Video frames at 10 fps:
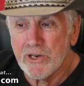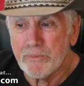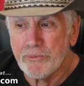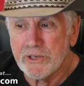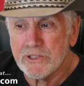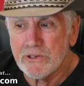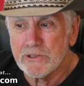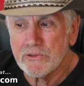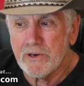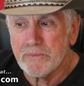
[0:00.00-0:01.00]
on President
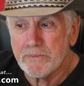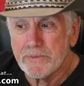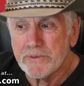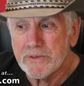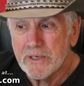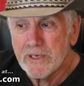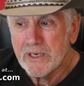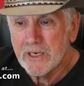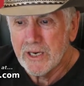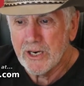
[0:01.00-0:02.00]
Trump,
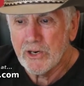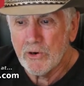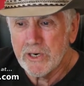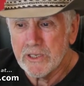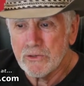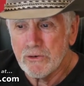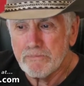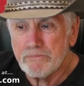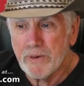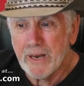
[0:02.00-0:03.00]
according to
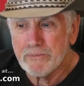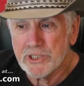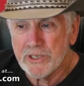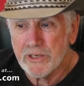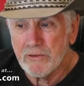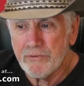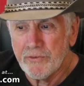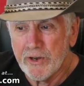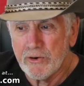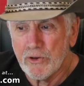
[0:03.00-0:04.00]
a bombshell
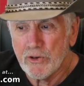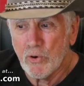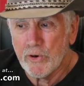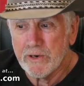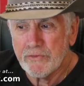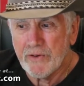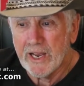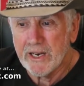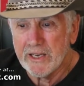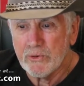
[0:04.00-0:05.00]
federal court
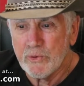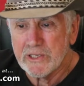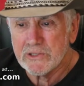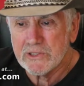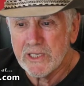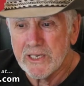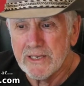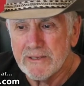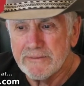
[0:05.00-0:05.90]
filing Wednesday.